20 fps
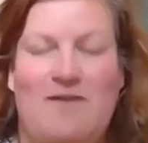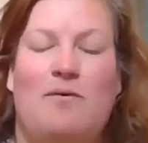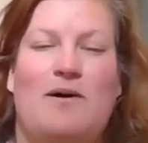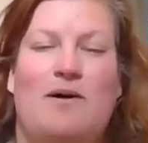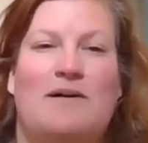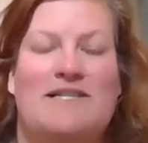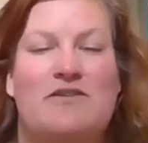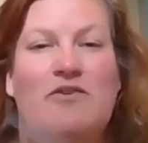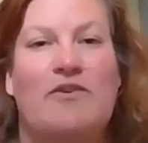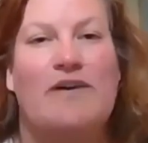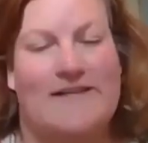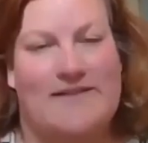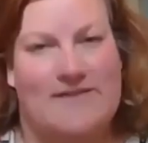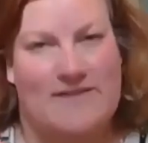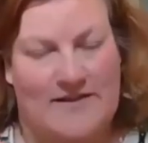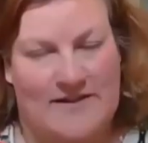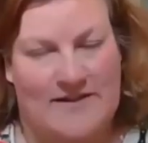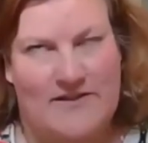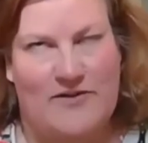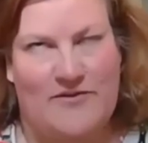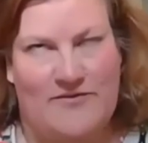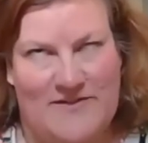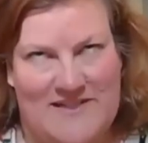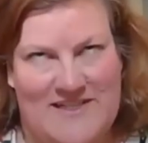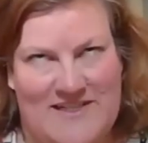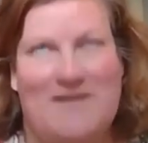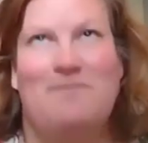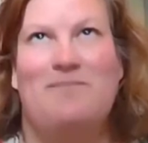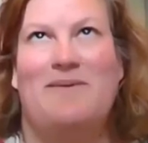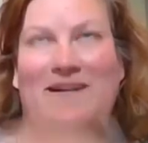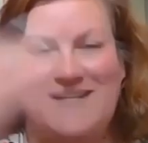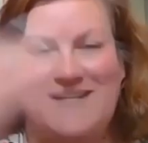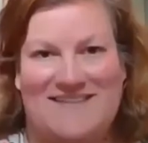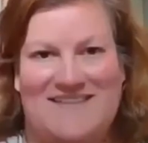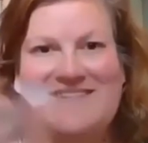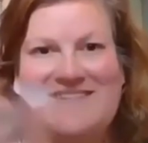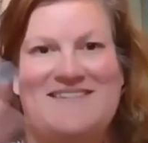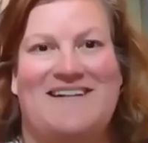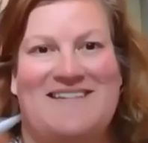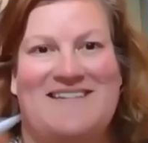Well, it's not exciting obviously, but
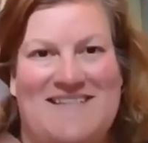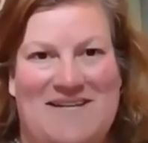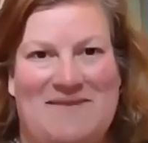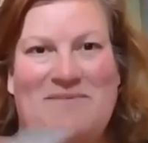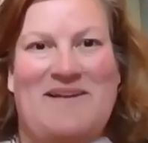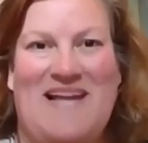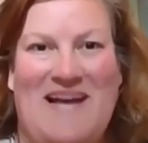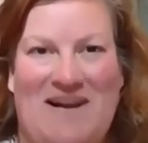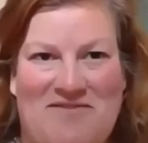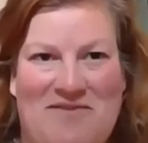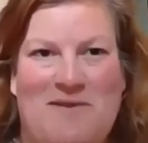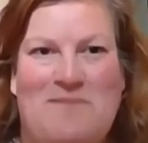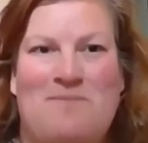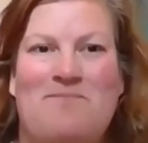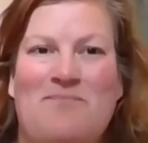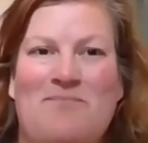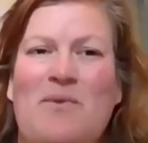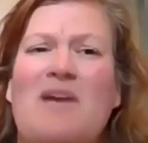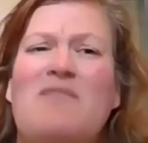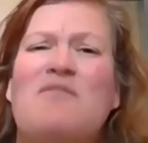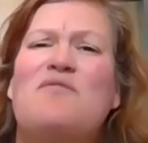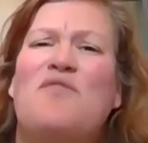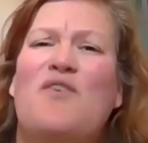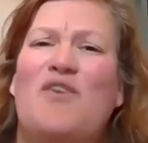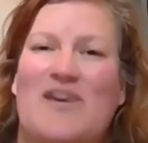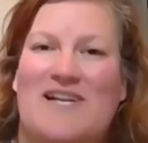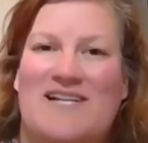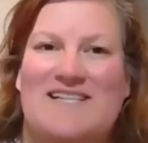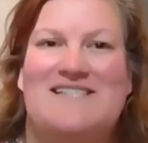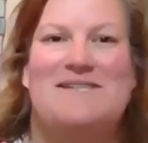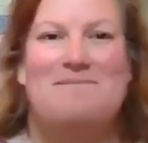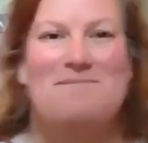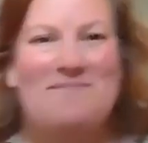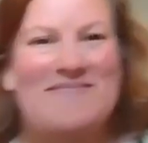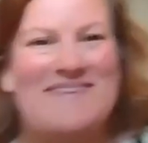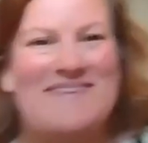it's exciting that we have a voice.